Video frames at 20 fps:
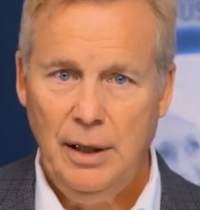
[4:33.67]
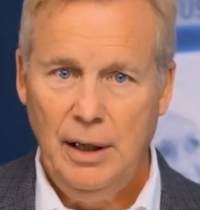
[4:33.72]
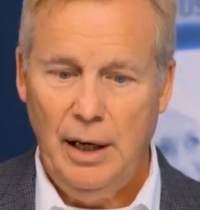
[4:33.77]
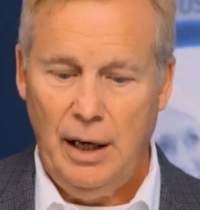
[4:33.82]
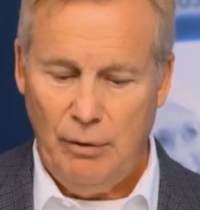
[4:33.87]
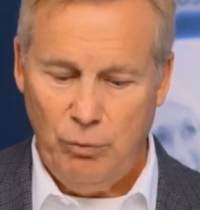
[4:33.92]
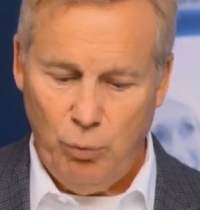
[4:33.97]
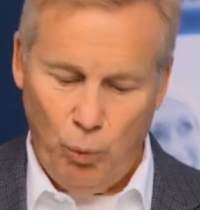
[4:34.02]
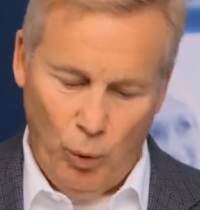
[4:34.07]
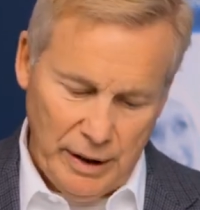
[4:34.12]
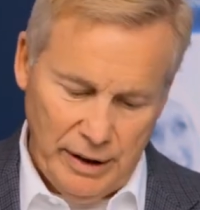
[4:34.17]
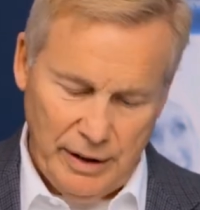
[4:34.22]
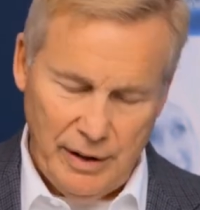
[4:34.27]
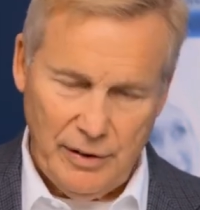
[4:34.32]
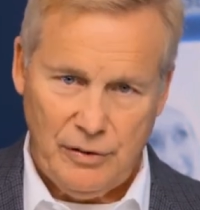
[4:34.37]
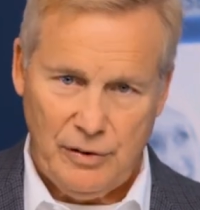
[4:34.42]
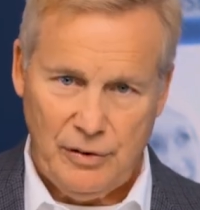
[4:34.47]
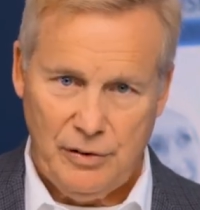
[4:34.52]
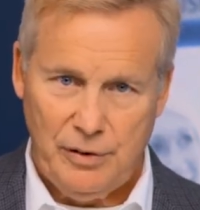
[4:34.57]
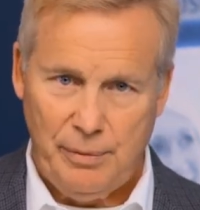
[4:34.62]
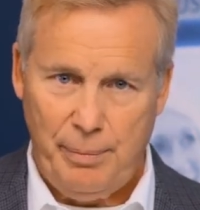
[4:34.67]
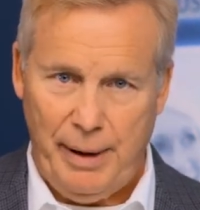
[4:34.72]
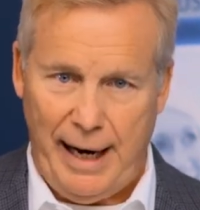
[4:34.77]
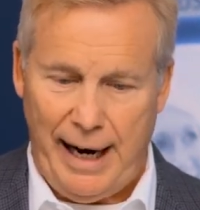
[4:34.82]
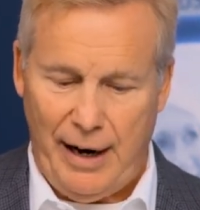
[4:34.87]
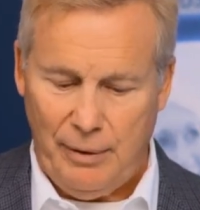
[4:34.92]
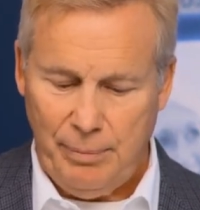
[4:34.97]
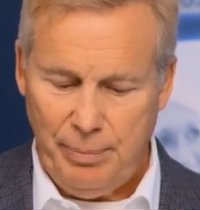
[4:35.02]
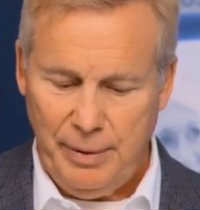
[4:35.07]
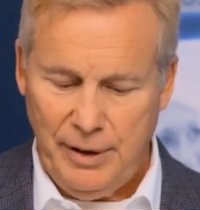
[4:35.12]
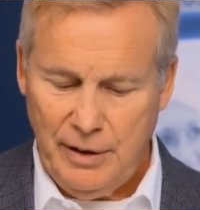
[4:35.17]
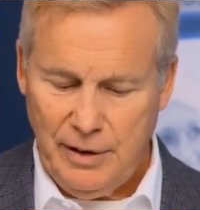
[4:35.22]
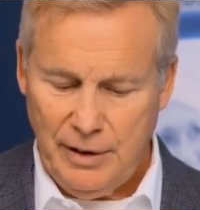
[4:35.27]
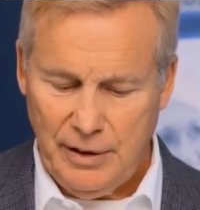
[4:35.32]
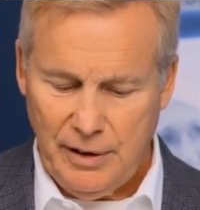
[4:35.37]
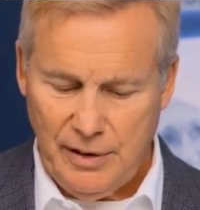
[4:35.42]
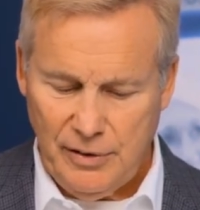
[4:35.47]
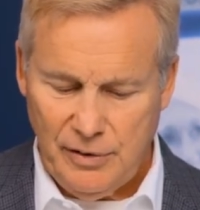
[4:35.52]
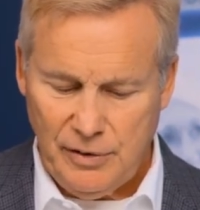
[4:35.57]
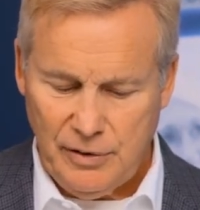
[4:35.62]
of what this is about,
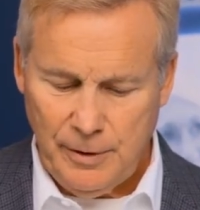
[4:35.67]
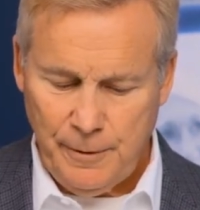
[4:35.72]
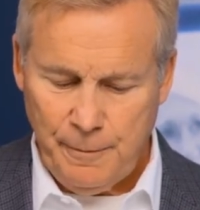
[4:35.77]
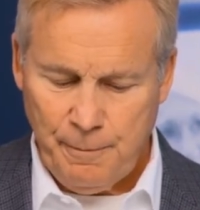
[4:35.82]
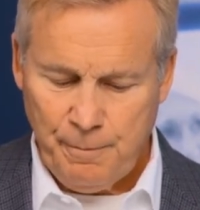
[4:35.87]
because